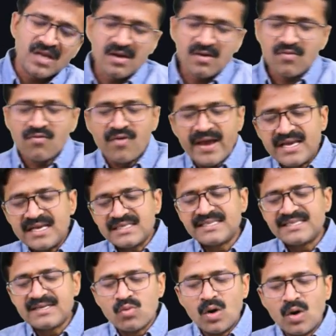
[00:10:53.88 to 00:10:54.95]
y is
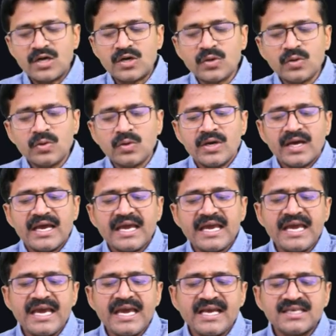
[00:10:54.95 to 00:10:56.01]
equal to
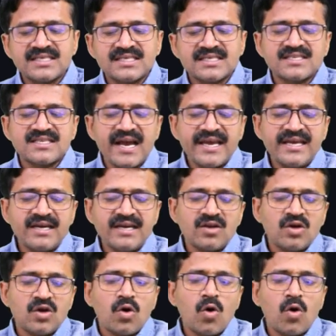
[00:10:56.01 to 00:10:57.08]
a sine
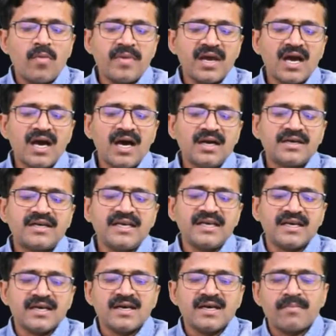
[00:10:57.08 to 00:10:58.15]
omega t.
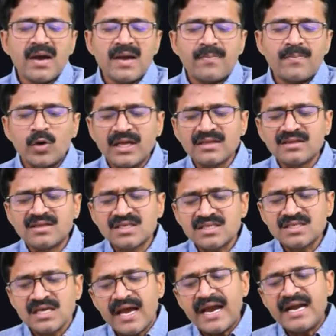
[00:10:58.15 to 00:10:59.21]
By putting this
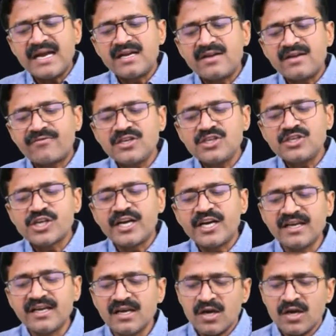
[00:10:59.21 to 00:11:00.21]
and differentiating,